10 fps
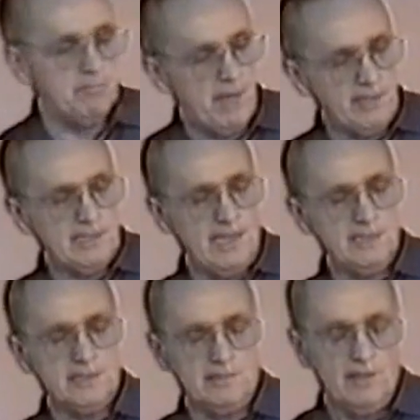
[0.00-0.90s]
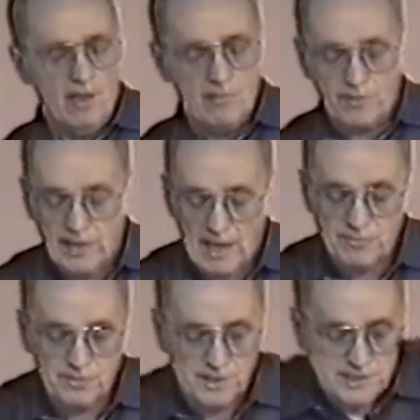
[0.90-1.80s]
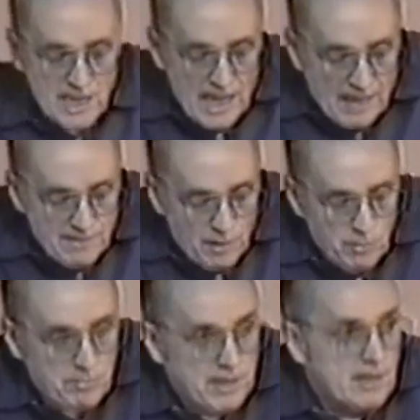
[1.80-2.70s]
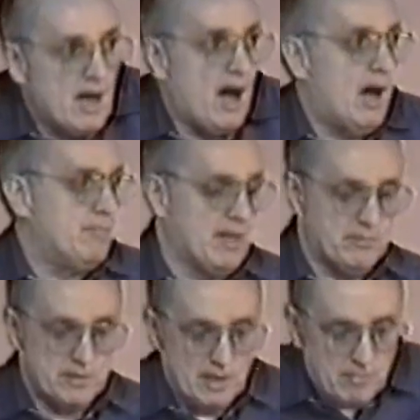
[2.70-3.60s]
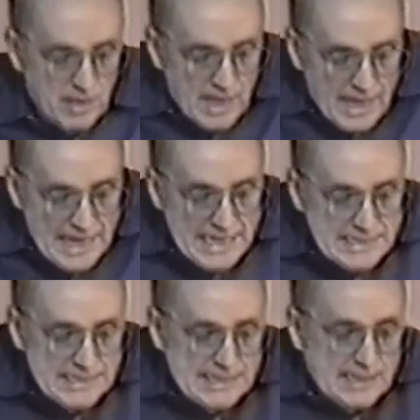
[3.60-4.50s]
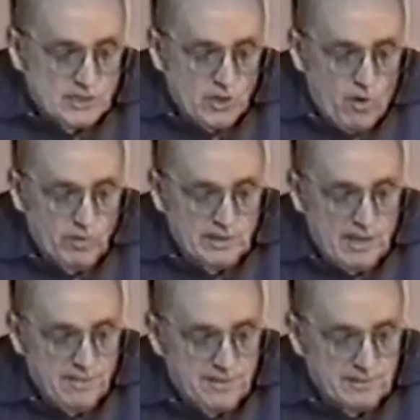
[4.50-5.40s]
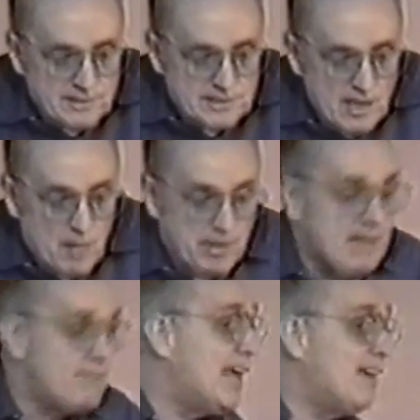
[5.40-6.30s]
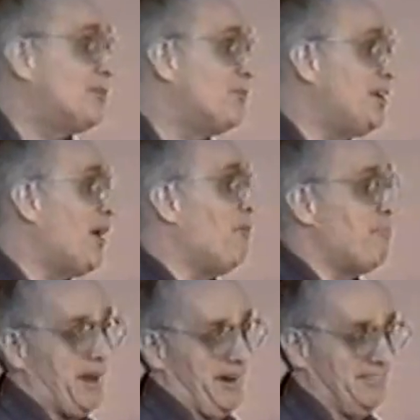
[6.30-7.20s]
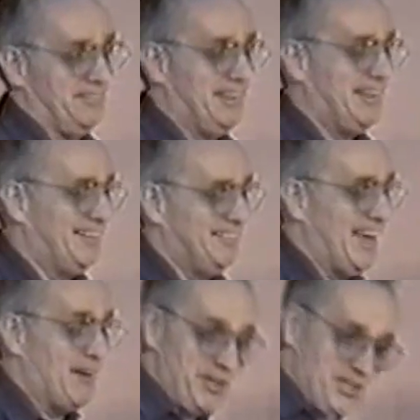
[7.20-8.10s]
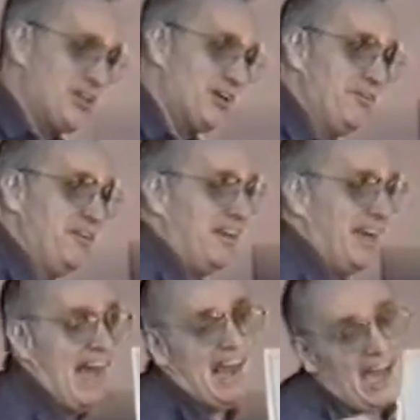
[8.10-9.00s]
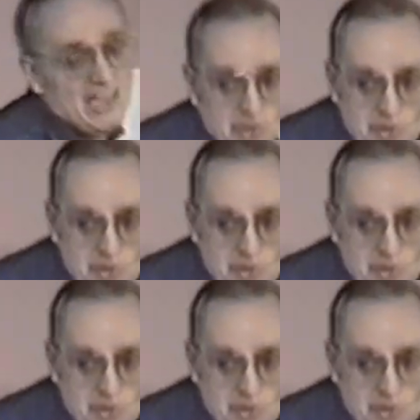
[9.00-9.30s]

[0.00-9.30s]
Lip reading: of meditational forgetfulness, and there will be a calm that will come into that total nothingness. But even after we know better, you know, and we do, and I